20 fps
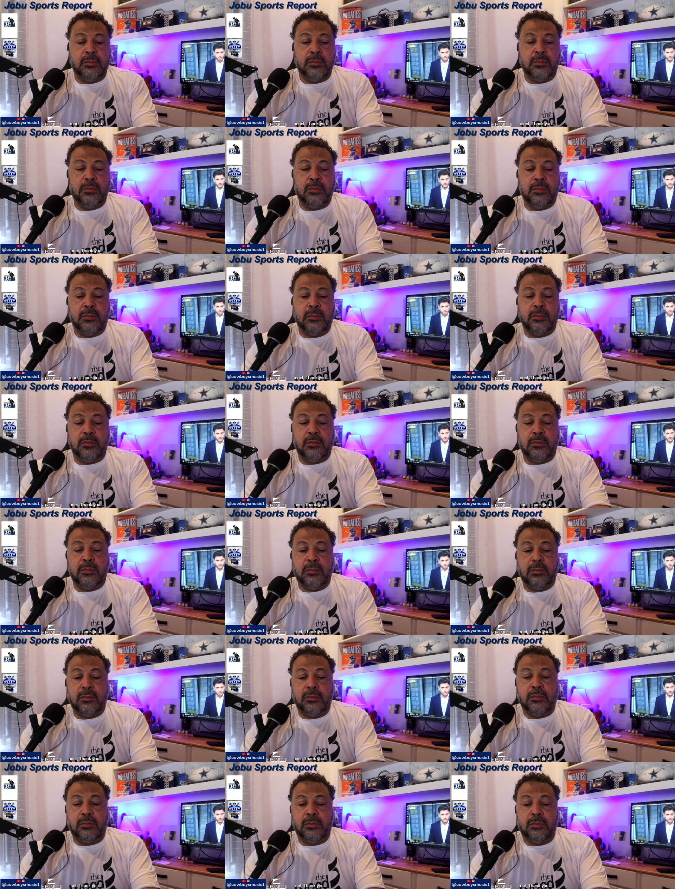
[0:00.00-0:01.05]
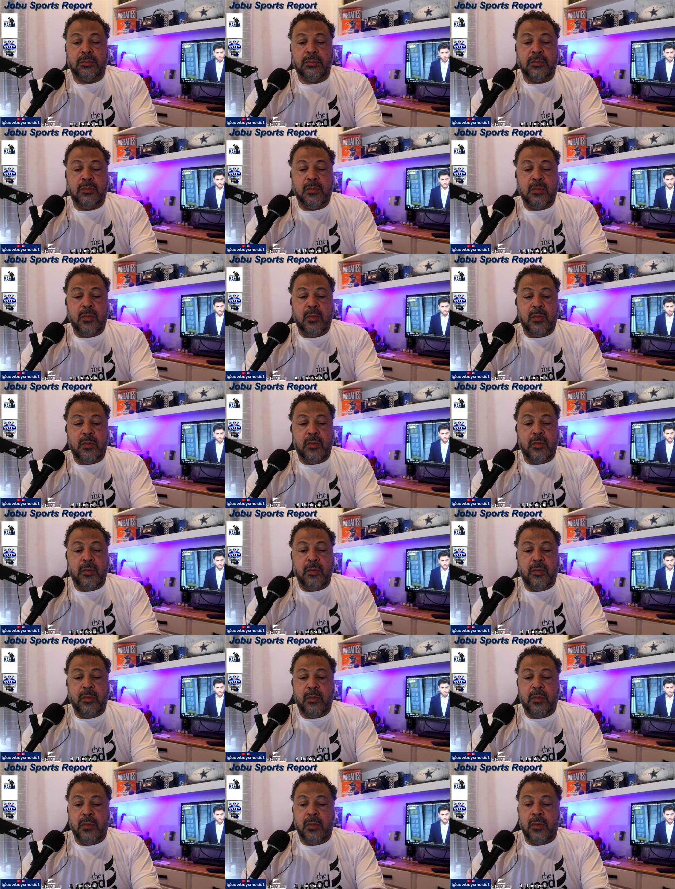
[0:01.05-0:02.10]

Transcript: Nobody speaks.